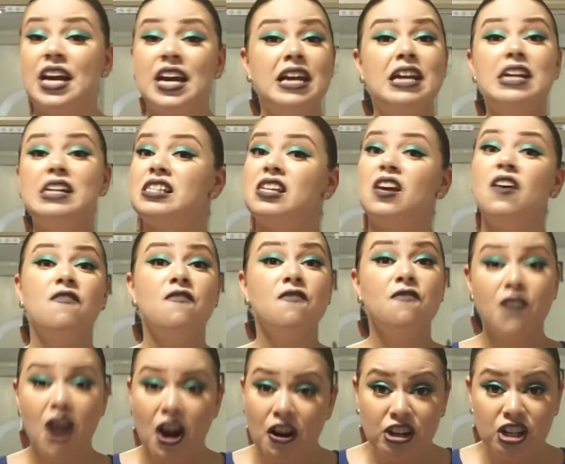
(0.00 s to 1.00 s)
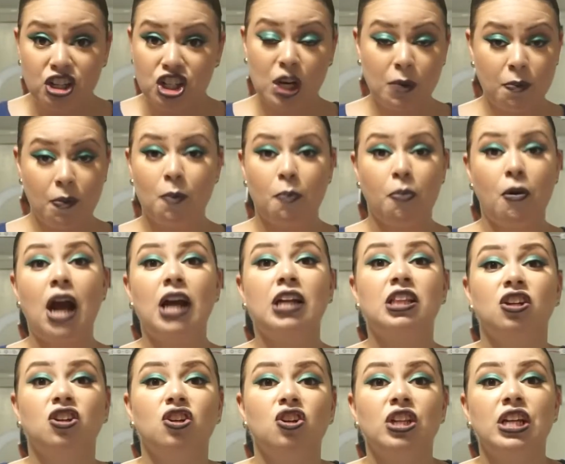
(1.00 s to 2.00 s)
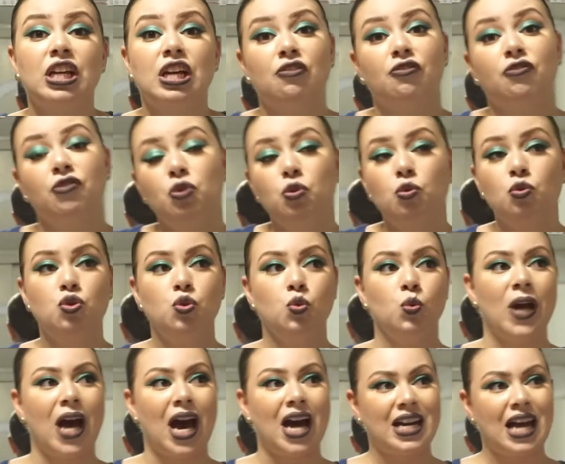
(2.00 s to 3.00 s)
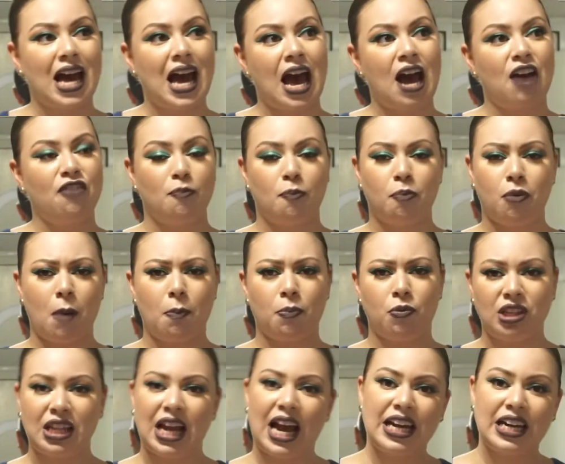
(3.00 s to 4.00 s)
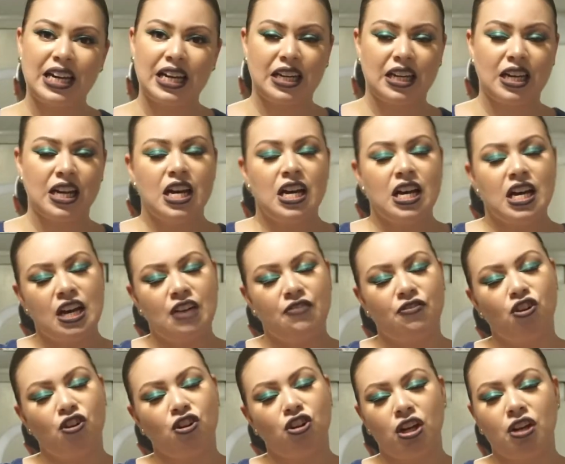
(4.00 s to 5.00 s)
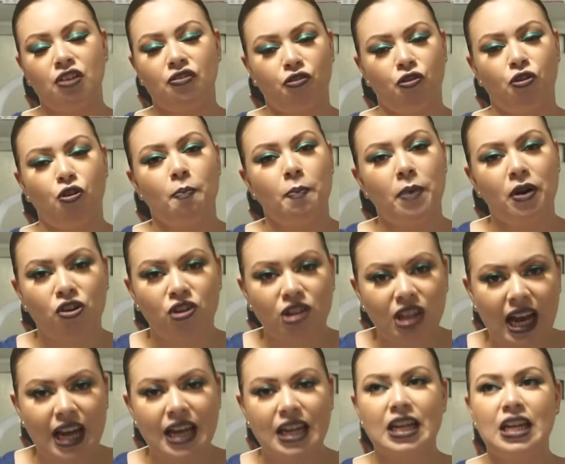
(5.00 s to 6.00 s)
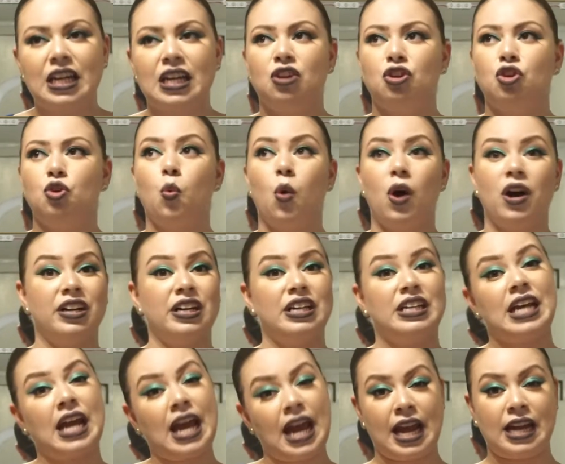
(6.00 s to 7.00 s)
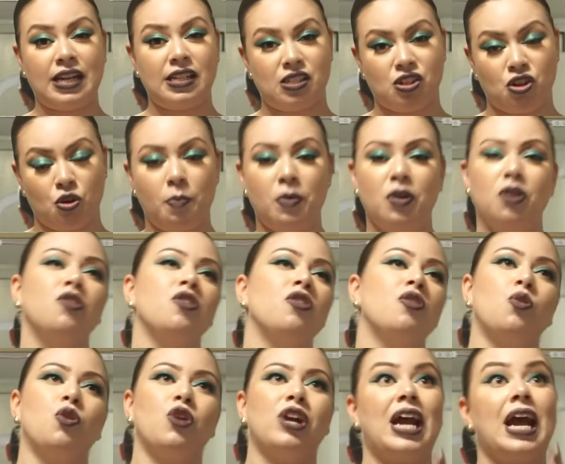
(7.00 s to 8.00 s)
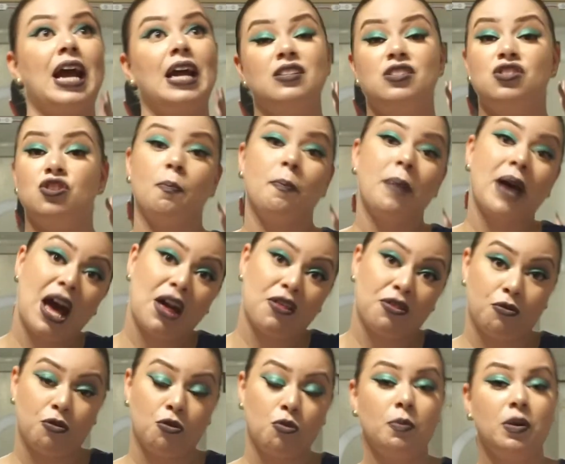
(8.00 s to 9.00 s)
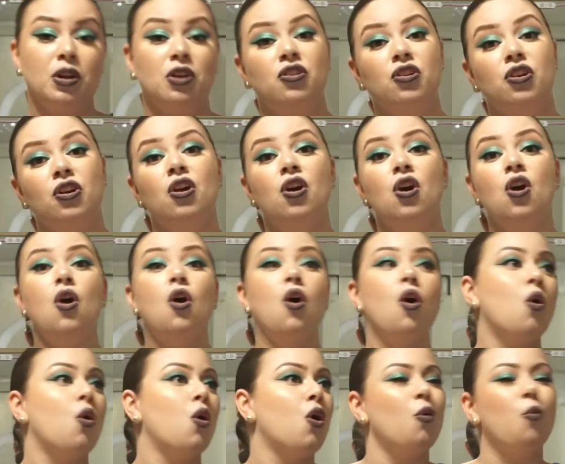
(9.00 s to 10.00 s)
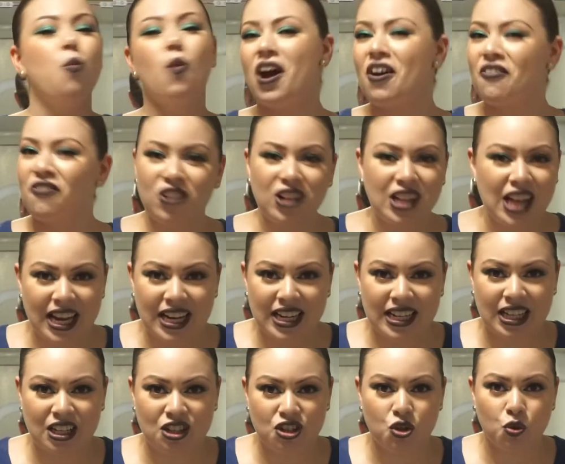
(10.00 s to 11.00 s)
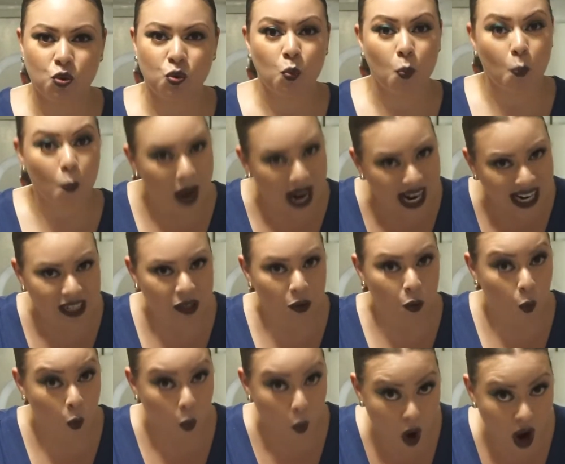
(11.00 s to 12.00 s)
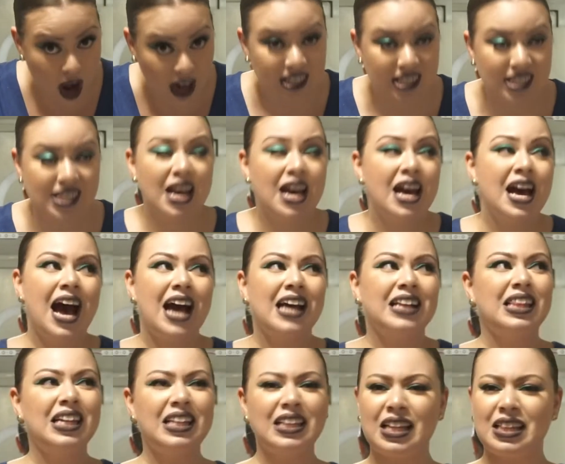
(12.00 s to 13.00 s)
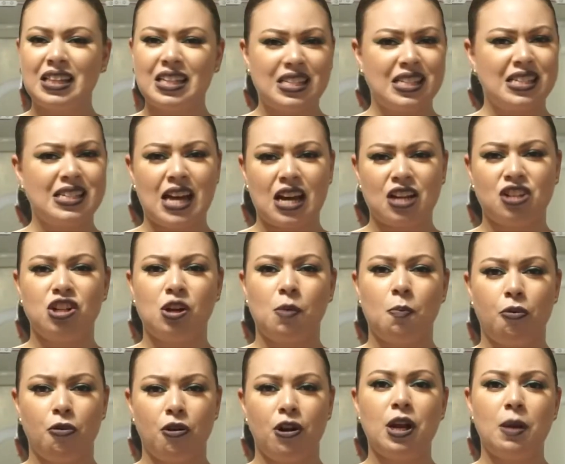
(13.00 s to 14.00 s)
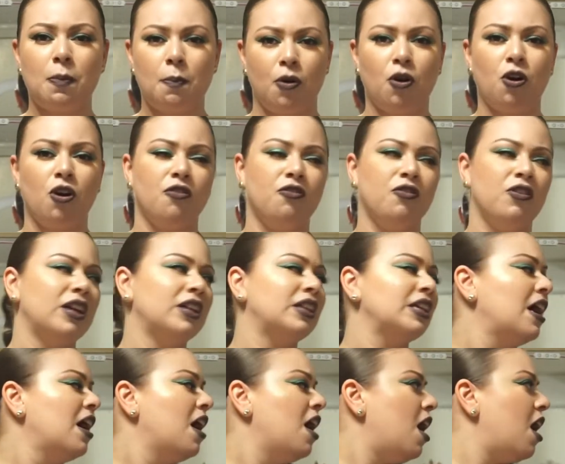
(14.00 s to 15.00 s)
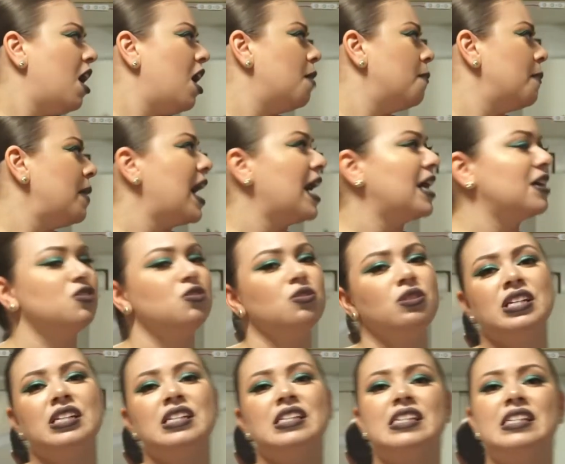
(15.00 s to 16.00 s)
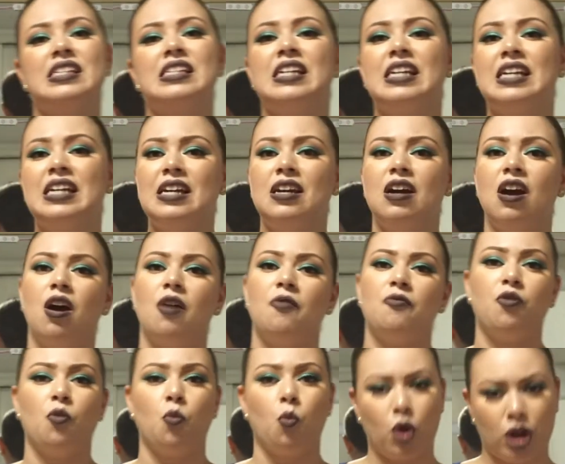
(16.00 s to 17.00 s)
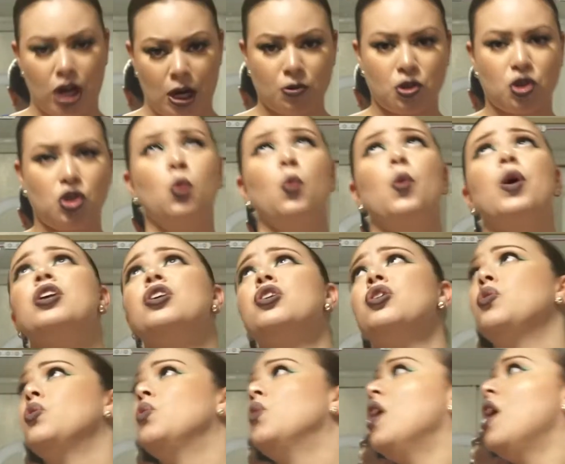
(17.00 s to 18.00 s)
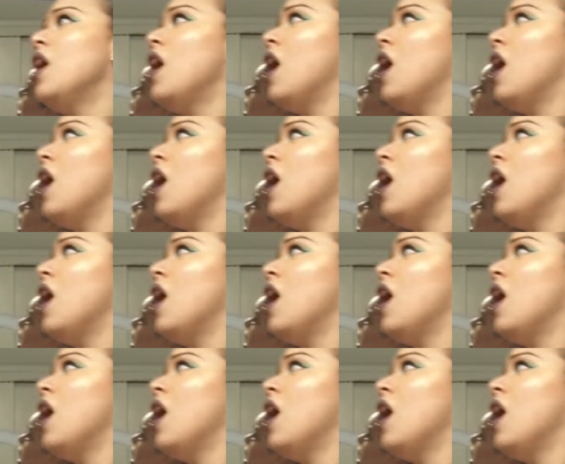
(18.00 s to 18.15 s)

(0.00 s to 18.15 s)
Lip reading: it's very cheap and practical if you do not have proper lighting. If you're looking for a better lighting, you want to enhance your mirror or enhance your bathroom mirror, or whatever lighting that you might want. I think that this is actually pretty perfect. As you can see from what I'm showing you,